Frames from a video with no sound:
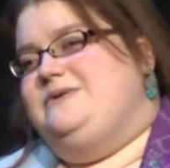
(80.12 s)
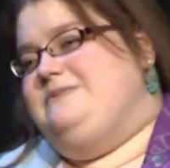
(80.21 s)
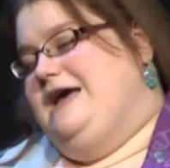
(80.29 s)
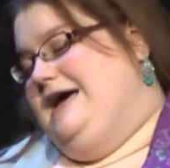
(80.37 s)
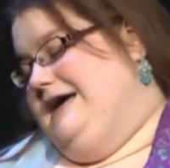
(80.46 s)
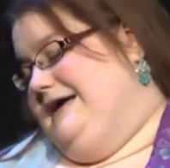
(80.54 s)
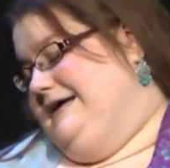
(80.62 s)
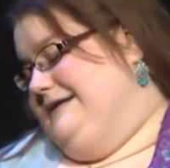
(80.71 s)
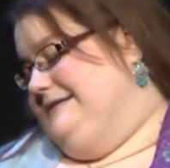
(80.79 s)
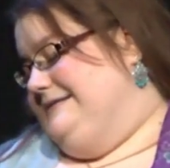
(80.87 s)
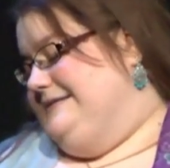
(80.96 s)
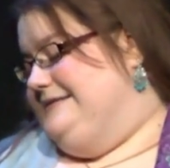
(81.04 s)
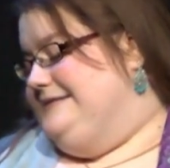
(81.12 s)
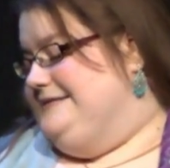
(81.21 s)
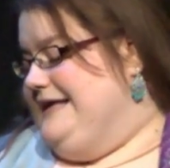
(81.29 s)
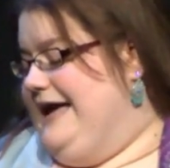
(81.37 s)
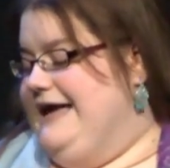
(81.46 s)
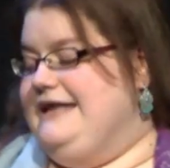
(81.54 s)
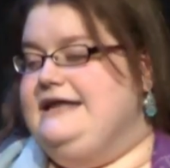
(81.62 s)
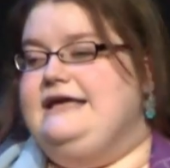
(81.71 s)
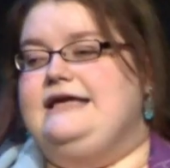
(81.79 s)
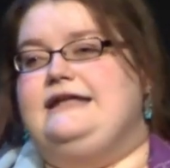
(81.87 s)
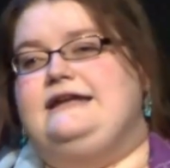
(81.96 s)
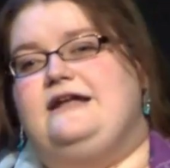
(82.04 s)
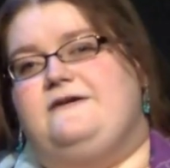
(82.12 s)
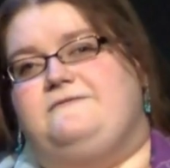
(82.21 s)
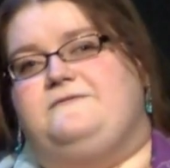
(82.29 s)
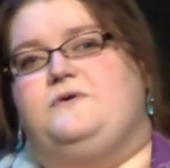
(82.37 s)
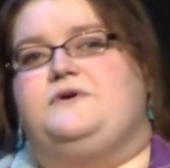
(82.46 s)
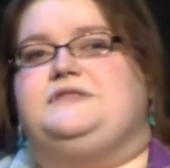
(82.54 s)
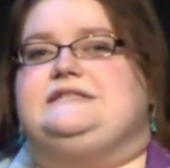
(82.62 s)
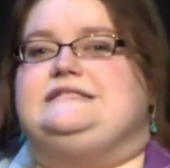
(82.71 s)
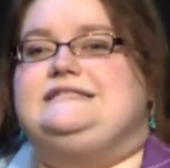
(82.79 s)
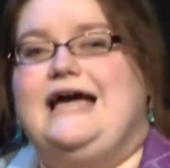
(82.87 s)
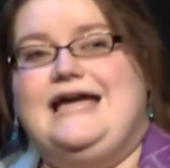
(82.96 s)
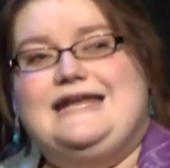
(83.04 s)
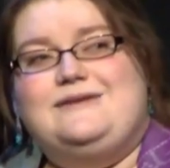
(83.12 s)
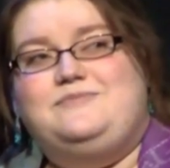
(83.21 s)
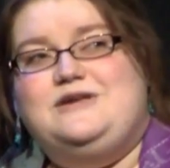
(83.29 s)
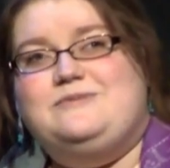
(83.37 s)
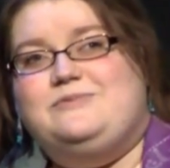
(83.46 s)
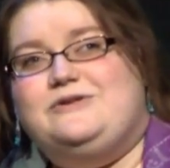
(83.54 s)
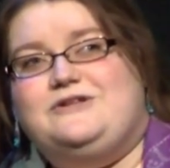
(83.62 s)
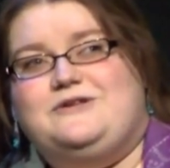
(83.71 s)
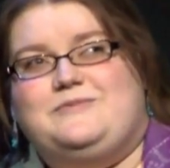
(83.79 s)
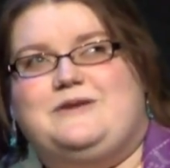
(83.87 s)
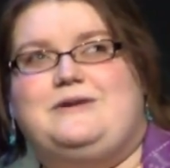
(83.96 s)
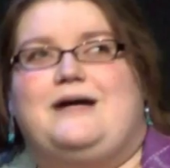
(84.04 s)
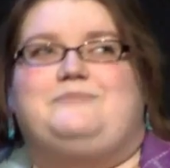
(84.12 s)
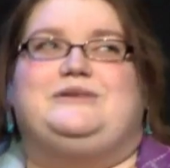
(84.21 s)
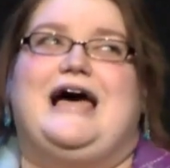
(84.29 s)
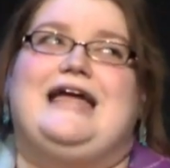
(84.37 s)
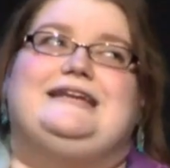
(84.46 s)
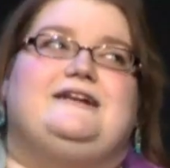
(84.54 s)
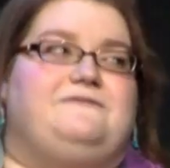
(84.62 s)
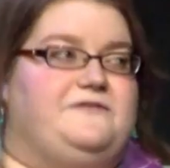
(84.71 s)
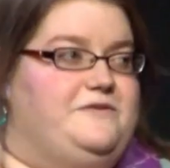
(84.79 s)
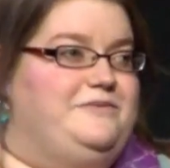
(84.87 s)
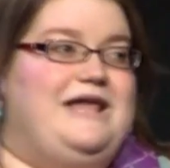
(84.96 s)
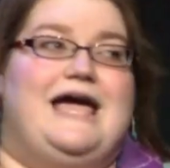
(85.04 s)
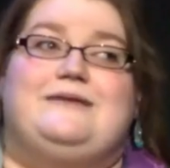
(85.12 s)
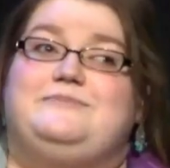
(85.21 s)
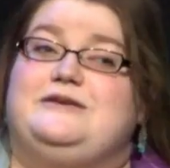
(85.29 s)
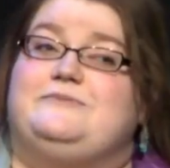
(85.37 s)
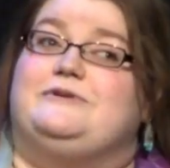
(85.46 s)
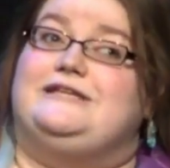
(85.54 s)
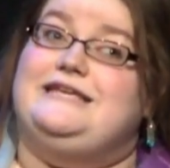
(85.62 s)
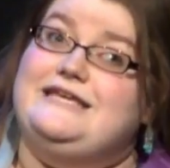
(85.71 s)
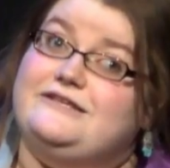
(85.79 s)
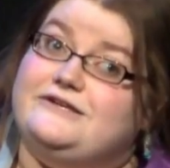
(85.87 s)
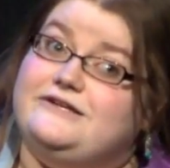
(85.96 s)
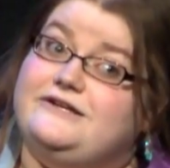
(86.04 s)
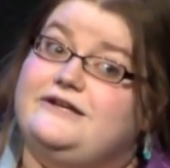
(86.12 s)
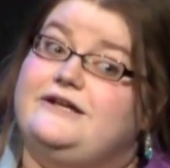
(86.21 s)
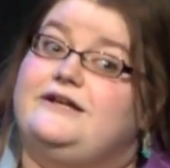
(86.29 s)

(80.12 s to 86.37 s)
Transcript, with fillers: I'm not sighted enough for the sighted people, but I'm not blind enough for the blind people either.